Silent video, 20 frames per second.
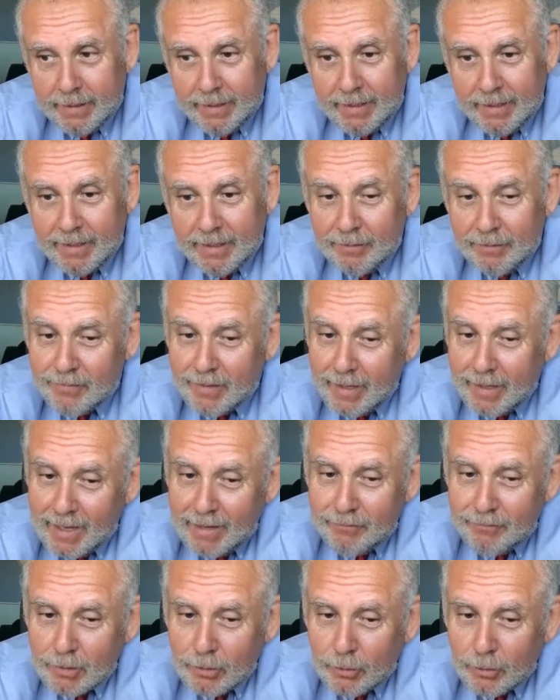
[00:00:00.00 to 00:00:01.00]
if they
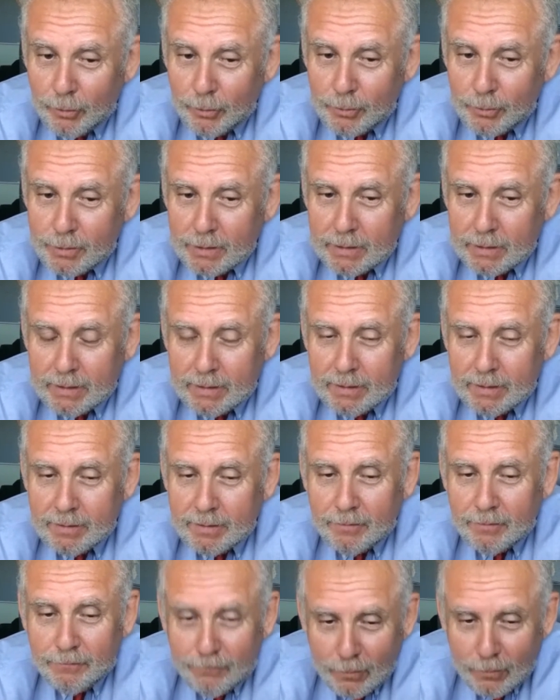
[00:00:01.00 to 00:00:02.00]
haven't learned
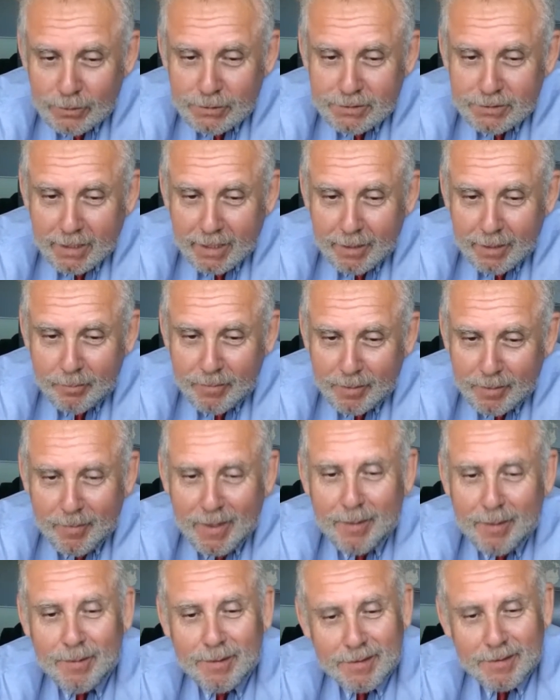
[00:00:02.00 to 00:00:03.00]
the first time, then
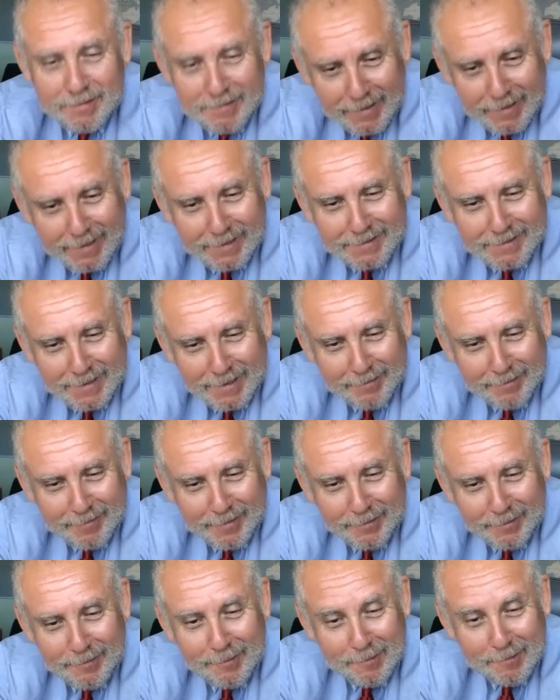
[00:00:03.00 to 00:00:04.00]
maybe the second time
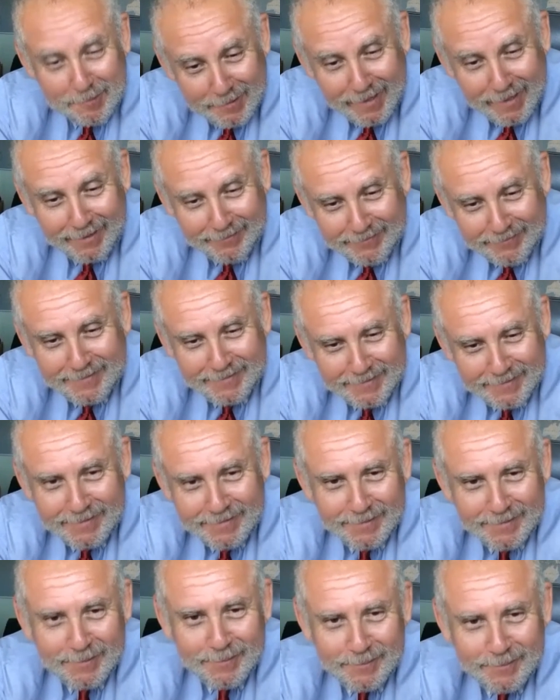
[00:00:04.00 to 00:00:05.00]
they'll learn that,
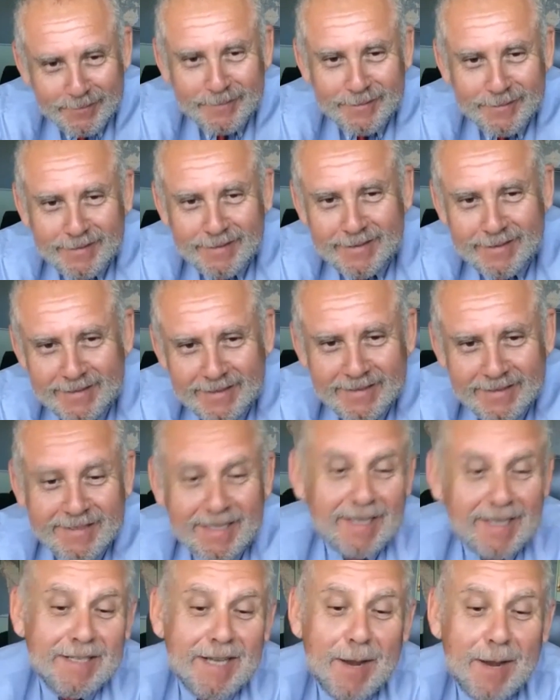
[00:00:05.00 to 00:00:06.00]

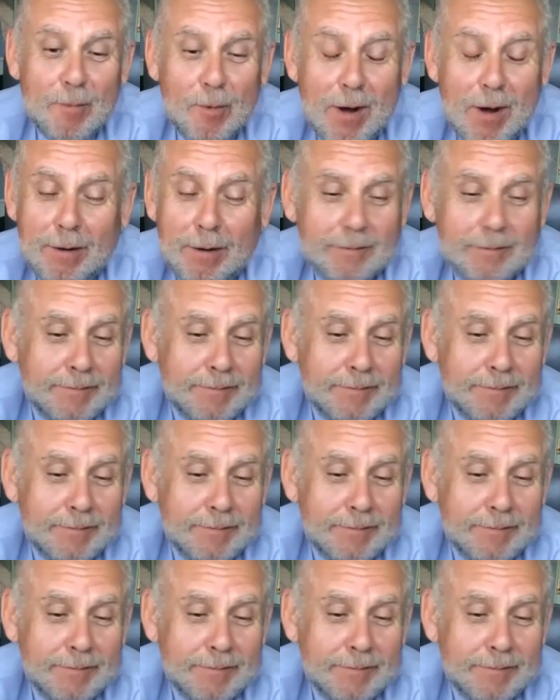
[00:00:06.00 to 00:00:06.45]
second time around.